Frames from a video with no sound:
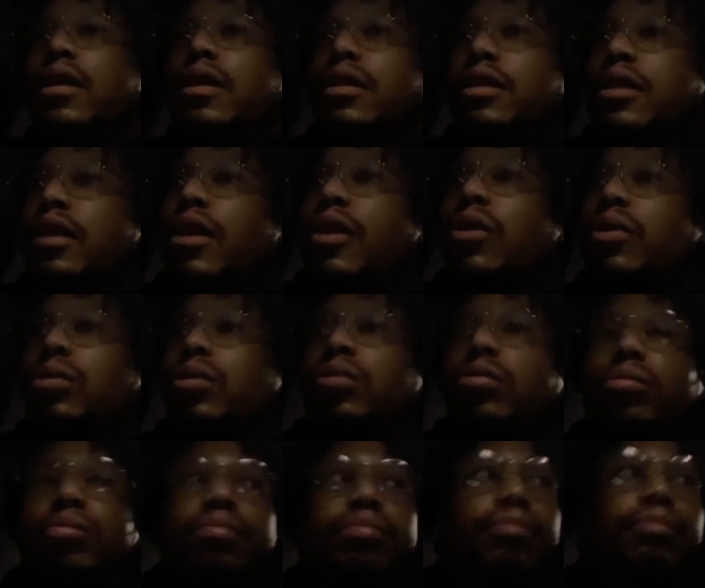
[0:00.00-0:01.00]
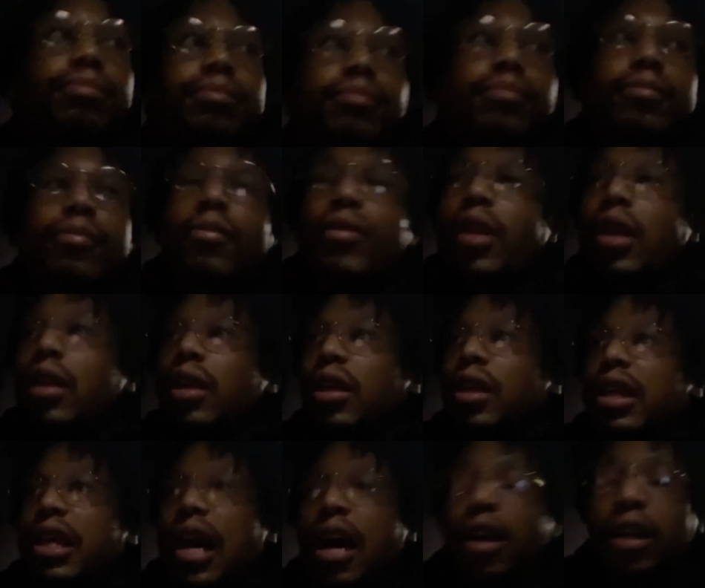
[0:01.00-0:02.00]
So
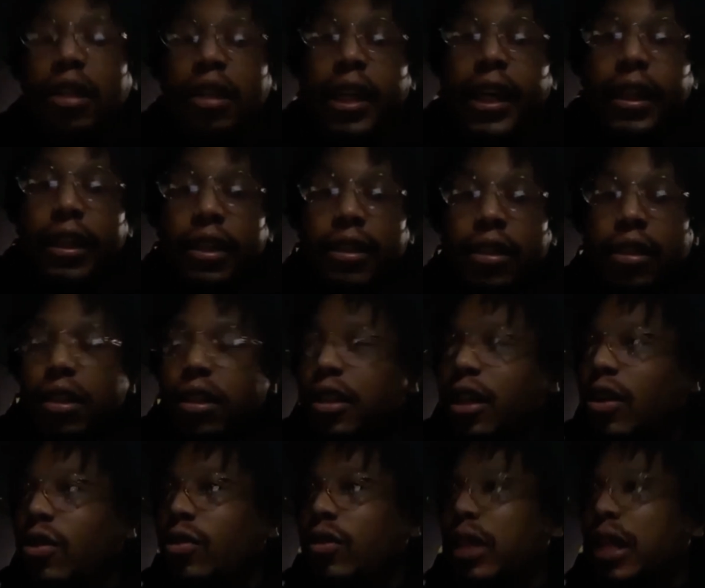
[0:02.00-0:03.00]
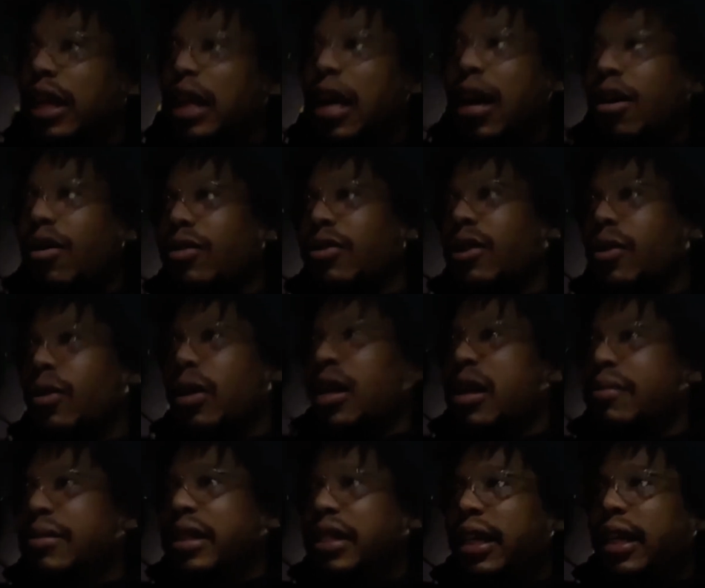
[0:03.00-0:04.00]
y'all can think this a joke and I don't know what
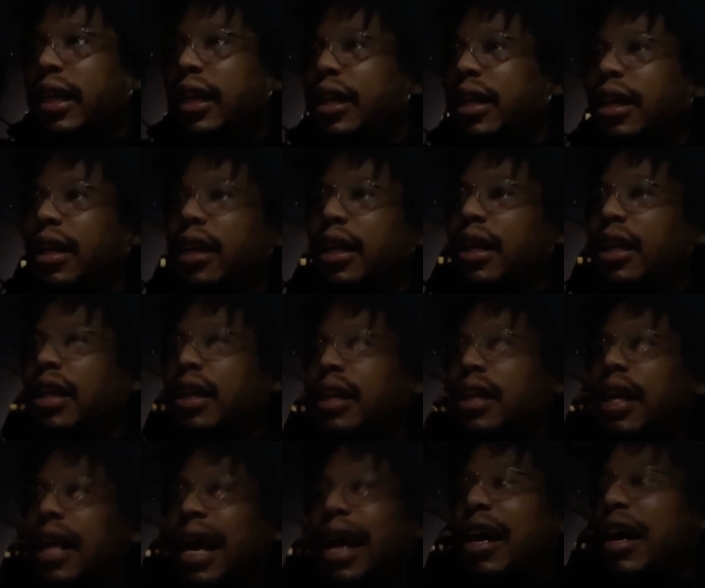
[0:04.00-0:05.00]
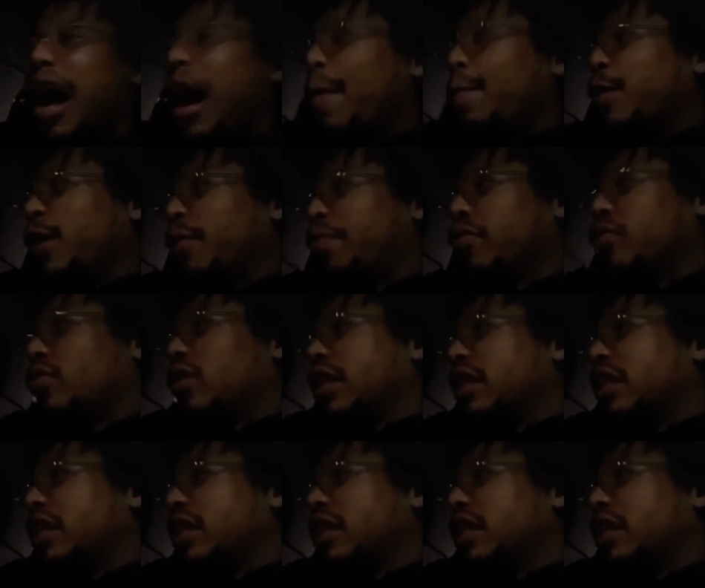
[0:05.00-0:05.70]
I'm saying, and our people